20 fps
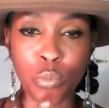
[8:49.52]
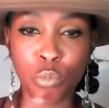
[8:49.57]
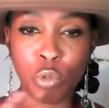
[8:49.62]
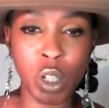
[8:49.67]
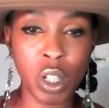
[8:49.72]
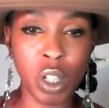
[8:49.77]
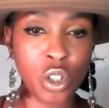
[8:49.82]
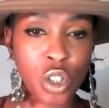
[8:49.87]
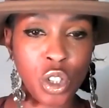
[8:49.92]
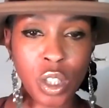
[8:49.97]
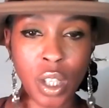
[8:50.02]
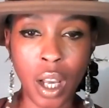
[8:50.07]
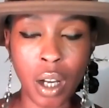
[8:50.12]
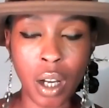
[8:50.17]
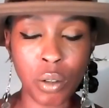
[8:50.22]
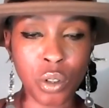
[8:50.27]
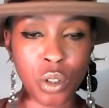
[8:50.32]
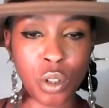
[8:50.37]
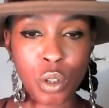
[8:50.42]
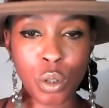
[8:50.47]
reached
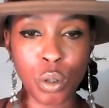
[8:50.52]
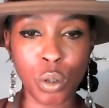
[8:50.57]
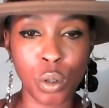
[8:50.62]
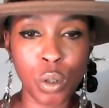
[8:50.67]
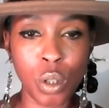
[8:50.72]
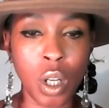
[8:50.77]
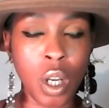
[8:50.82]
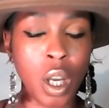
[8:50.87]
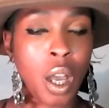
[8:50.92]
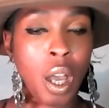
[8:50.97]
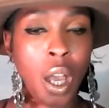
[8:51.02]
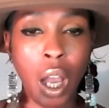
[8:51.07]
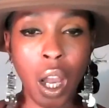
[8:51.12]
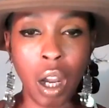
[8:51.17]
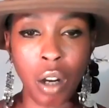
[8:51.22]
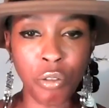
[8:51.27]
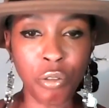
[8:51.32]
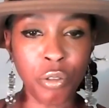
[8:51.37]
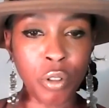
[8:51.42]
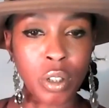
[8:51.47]
out to,
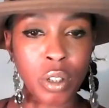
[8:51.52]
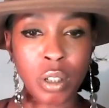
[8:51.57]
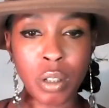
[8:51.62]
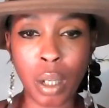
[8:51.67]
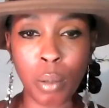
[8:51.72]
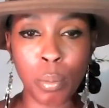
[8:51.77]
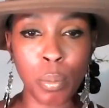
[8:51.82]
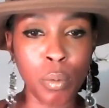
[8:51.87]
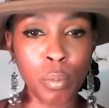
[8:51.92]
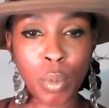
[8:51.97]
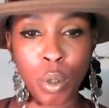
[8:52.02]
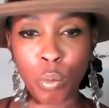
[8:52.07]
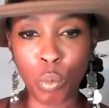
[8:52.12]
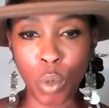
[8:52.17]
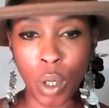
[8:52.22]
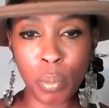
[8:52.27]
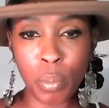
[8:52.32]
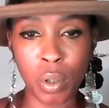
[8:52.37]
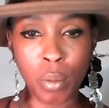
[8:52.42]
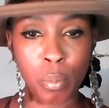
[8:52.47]
Alfred Labermont
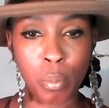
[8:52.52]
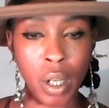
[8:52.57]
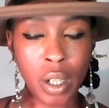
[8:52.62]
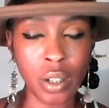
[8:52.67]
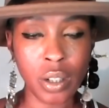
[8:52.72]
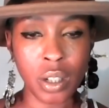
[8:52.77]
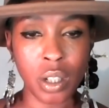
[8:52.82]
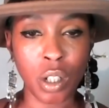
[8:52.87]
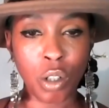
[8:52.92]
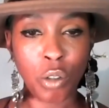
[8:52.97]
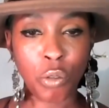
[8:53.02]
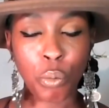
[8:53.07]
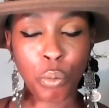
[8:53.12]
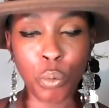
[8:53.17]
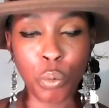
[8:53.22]
Weber and myself.